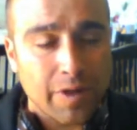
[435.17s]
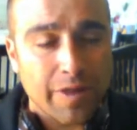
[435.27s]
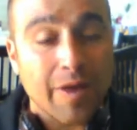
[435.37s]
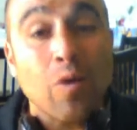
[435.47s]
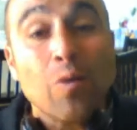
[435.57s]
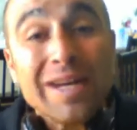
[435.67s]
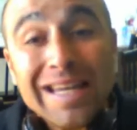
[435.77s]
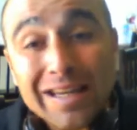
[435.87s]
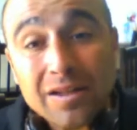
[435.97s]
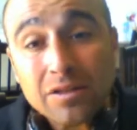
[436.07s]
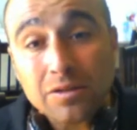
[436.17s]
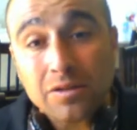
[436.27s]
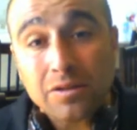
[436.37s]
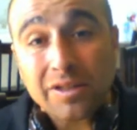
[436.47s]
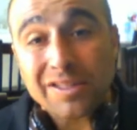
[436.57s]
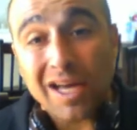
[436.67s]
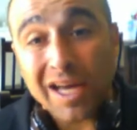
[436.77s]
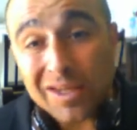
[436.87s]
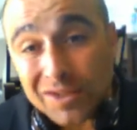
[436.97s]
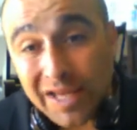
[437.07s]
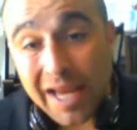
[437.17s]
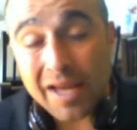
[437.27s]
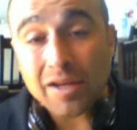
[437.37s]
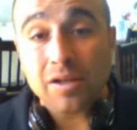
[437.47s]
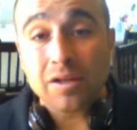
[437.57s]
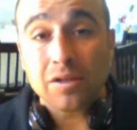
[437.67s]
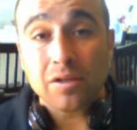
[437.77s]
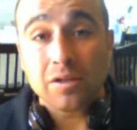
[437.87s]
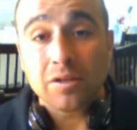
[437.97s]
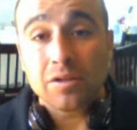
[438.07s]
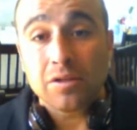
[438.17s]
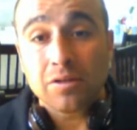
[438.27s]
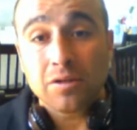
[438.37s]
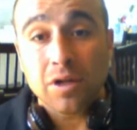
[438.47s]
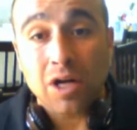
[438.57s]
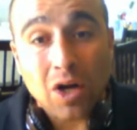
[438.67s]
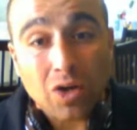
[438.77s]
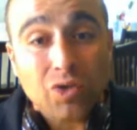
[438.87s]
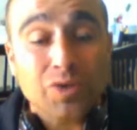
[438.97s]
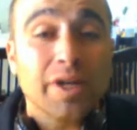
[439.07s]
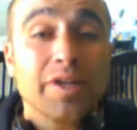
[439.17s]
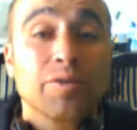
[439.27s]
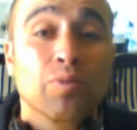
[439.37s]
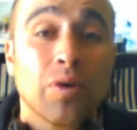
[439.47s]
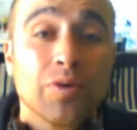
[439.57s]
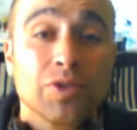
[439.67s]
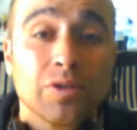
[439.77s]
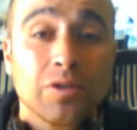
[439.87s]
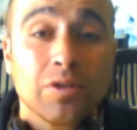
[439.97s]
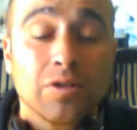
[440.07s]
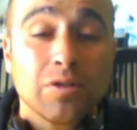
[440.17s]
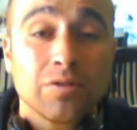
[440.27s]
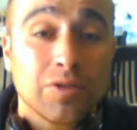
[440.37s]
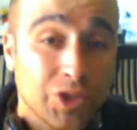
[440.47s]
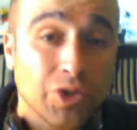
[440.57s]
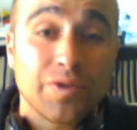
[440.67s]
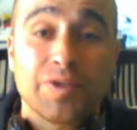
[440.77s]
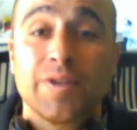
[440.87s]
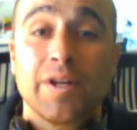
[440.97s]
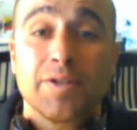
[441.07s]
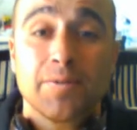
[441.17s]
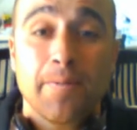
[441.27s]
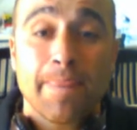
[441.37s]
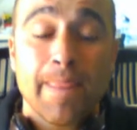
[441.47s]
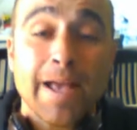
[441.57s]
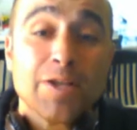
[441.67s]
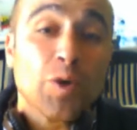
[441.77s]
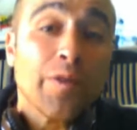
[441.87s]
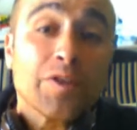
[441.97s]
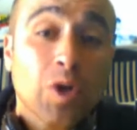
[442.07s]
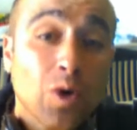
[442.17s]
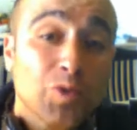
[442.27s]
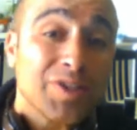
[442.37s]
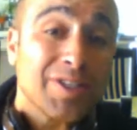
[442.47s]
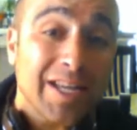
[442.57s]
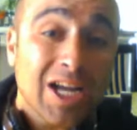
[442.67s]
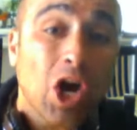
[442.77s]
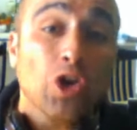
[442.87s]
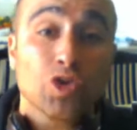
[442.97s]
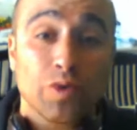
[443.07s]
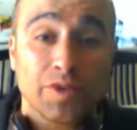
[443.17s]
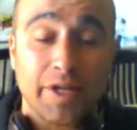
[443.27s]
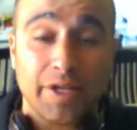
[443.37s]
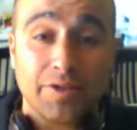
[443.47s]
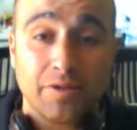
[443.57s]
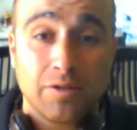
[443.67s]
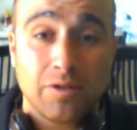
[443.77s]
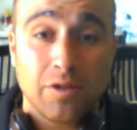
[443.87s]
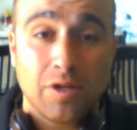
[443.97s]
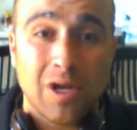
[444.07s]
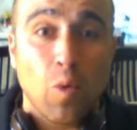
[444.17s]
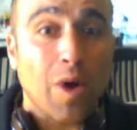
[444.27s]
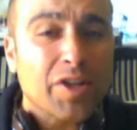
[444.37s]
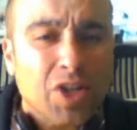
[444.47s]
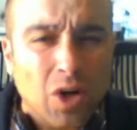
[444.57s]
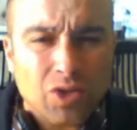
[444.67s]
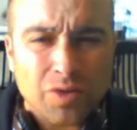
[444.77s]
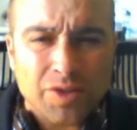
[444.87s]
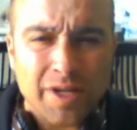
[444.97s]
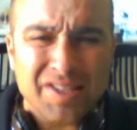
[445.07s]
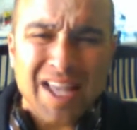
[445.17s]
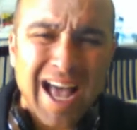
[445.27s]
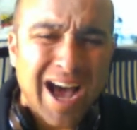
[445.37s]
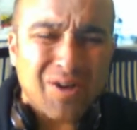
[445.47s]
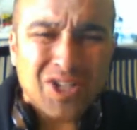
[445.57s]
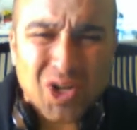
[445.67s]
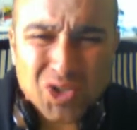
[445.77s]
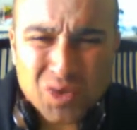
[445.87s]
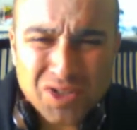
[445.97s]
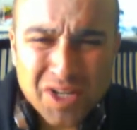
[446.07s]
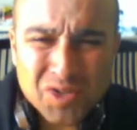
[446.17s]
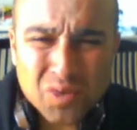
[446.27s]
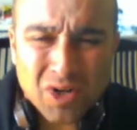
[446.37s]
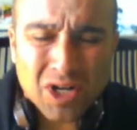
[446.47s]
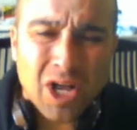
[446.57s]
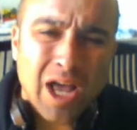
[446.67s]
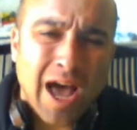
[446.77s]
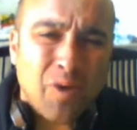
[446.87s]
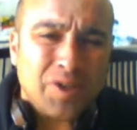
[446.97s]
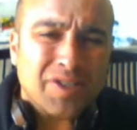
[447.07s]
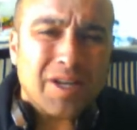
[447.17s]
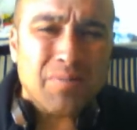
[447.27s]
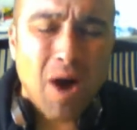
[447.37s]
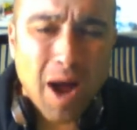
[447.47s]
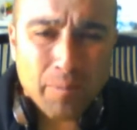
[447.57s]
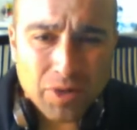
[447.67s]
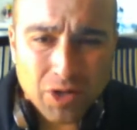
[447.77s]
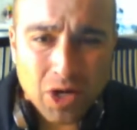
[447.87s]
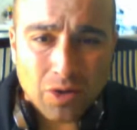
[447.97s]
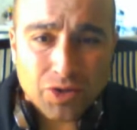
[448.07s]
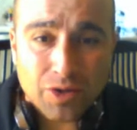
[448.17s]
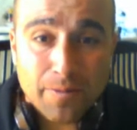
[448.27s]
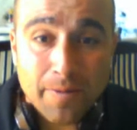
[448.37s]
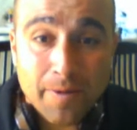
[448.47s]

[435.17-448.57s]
then what we need is to understand a cultural studies approach to children's studies. So in this course, we study cultural studies. What is cultural studies? How does cultural studies work? How do we study popular culture?